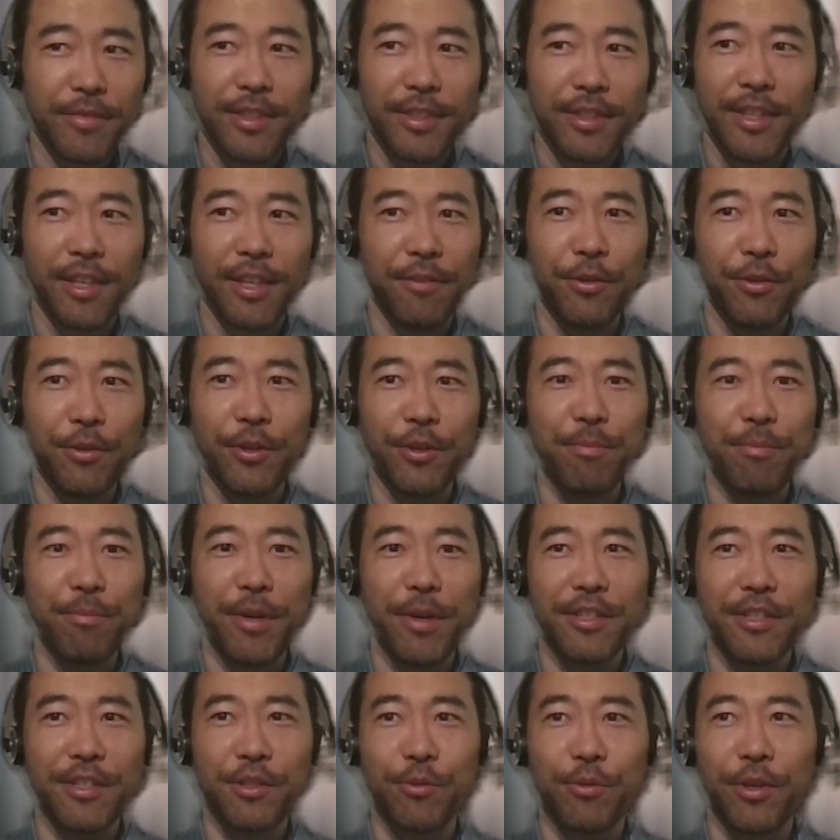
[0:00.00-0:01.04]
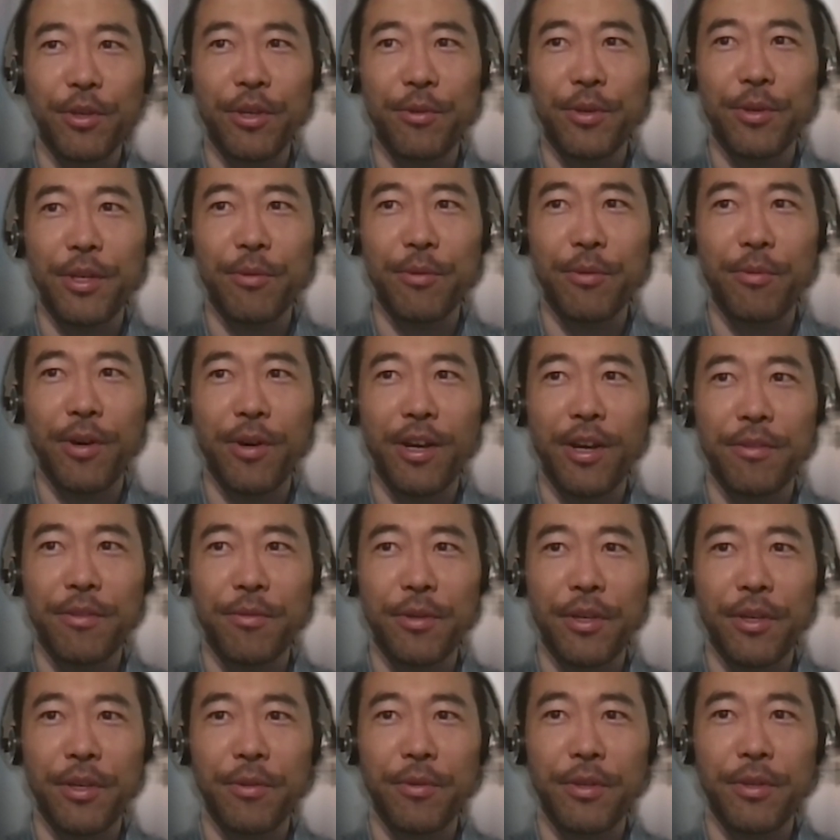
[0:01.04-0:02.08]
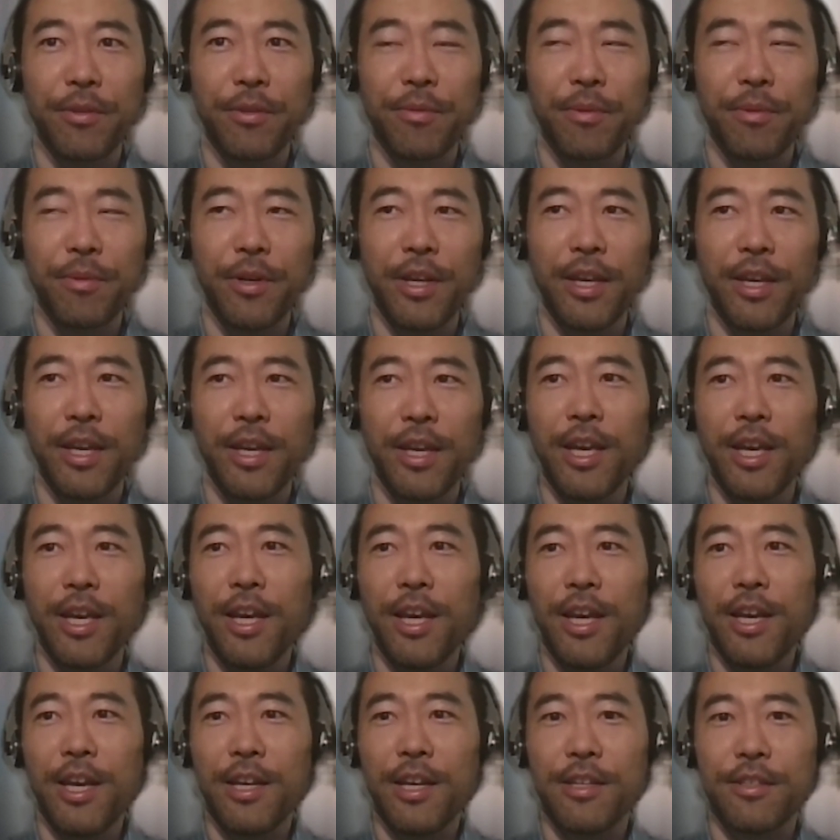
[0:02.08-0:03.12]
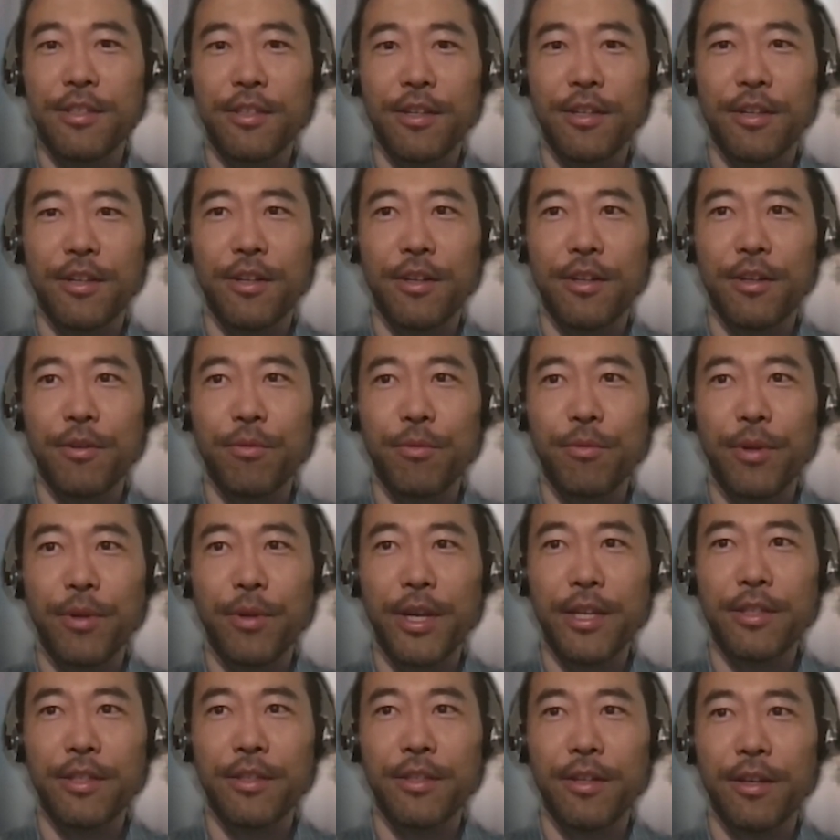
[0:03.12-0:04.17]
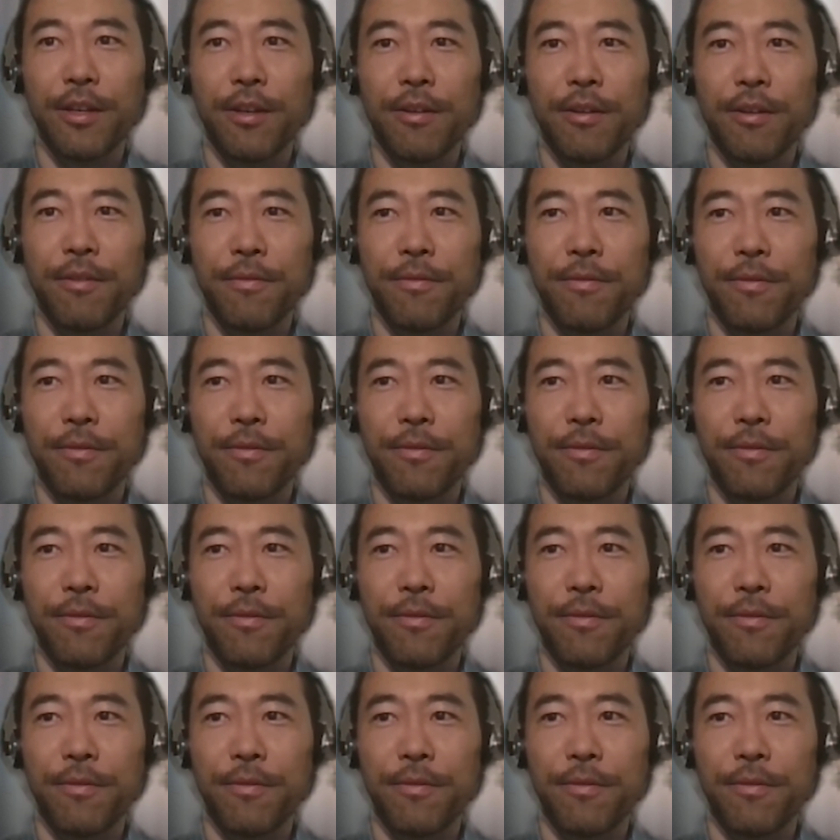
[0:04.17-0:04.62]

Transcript: if you compare this to QE1 to QE3, the rate of